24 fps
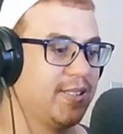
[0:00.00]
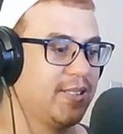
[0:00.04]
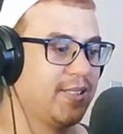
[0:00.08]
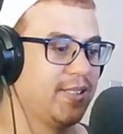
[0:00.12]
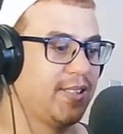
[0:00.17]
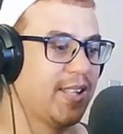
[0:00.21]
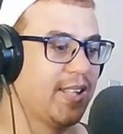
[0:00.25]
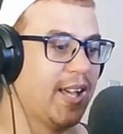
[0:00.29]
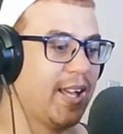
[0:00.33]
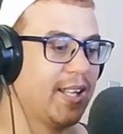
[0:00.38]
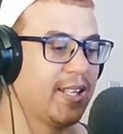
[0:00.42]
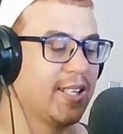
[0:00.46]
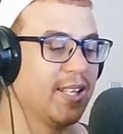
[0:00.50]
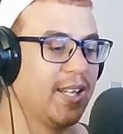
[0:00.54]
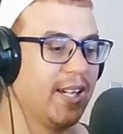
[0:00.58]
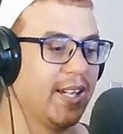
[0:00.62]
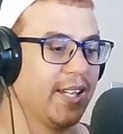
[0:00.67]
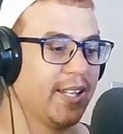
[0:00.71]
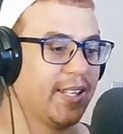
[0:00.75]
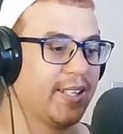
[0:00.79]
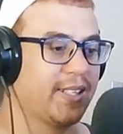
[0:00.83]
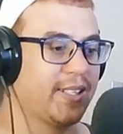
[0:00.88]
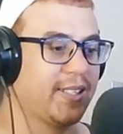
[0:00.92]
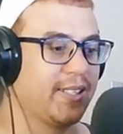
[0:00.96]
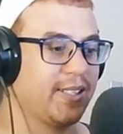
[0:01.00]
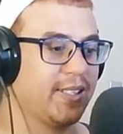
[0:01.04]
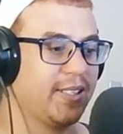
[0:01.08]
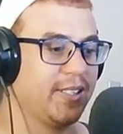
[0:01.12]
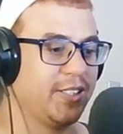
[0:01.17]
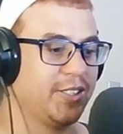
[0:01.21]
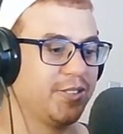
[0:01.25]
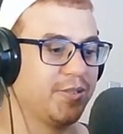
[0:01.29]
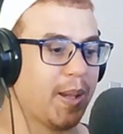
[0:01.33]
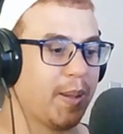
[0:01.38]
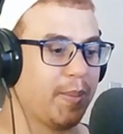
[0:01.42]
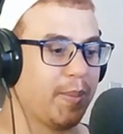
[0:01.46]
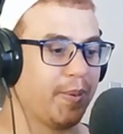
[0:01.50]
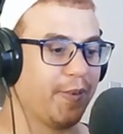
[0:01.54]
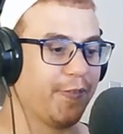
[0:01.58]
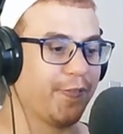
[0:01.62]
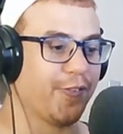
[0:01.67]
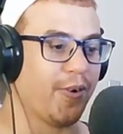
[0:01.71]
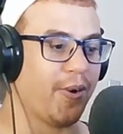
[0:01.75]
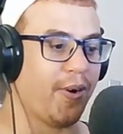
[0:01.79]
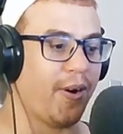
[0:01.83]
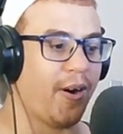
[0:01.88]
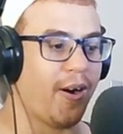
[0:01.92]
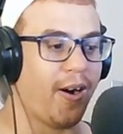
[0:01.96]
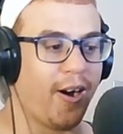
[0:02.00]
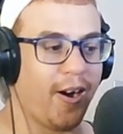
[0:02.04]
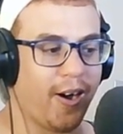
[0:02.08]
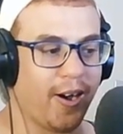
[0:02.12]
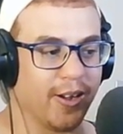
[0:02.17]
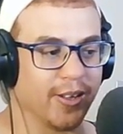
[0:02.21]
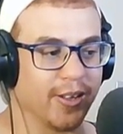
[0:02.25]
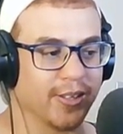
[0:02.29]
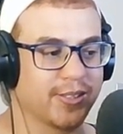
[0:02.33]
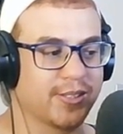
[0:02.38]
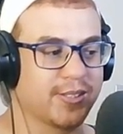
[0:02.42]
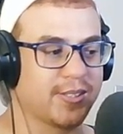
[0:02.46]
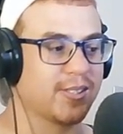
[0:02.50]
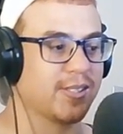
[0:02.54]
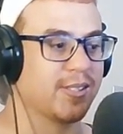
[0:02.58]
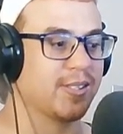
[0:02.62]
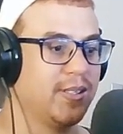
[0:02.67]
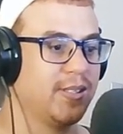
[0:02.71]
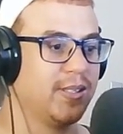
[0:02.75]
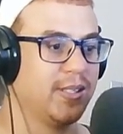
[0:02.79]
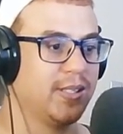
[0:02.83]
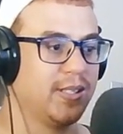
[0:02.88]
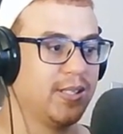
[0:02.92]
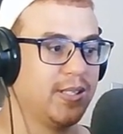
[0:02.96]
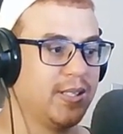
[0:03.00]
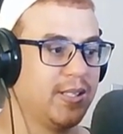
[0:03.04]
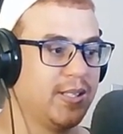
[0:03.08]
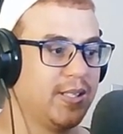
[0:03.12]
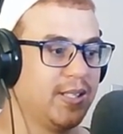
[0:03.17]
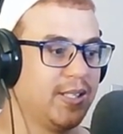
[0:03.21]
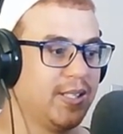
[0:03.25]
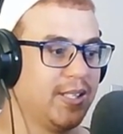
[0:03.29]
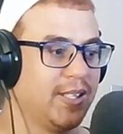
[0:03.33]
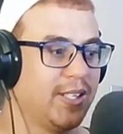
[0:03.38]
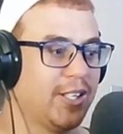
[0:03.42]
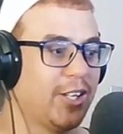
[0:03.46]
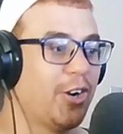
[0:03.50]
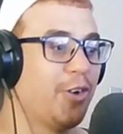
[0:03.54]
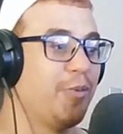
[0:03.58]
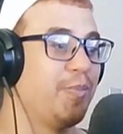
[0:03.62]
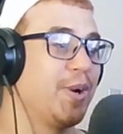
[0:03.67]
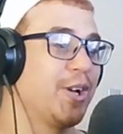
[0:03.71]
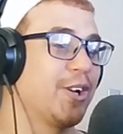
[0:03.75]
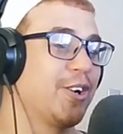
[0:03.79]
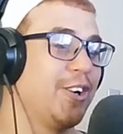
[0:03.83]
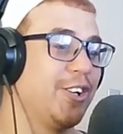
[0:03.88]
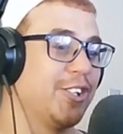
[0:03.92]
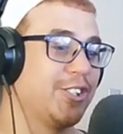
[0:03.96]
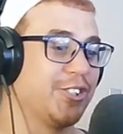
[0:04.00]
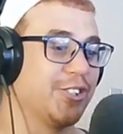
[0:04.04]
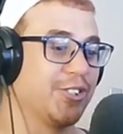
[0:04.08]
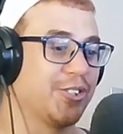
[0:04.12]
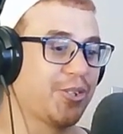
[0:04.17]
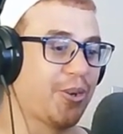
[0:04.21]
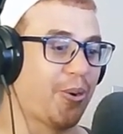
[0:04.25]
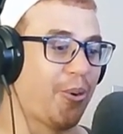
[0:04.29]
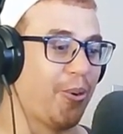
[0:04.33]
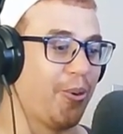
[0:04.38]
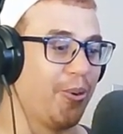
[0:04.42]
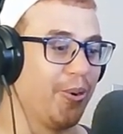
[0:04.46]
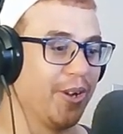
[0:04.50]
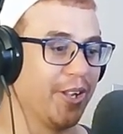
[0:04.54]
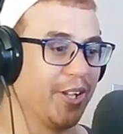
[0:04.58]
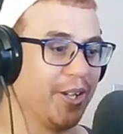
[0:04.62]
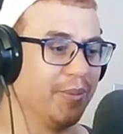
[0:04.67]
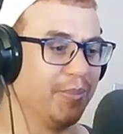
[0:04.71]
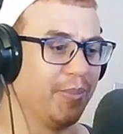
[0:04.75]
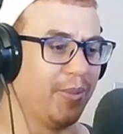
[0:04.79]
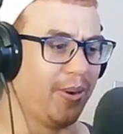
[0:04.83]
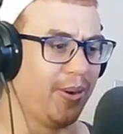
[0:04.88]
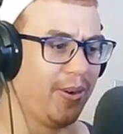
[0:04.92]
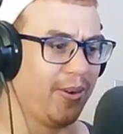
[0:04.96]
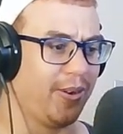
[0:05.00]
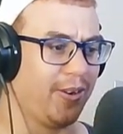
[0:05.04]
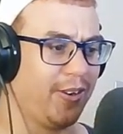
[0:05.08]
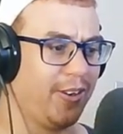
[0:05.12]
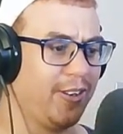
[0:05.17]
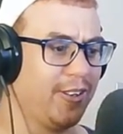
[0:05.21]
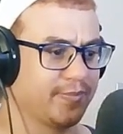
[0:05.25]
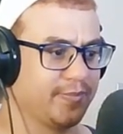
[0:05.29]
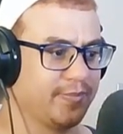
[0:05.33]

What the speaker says: that like is maybe for heart. Oh my gosh, it's calling more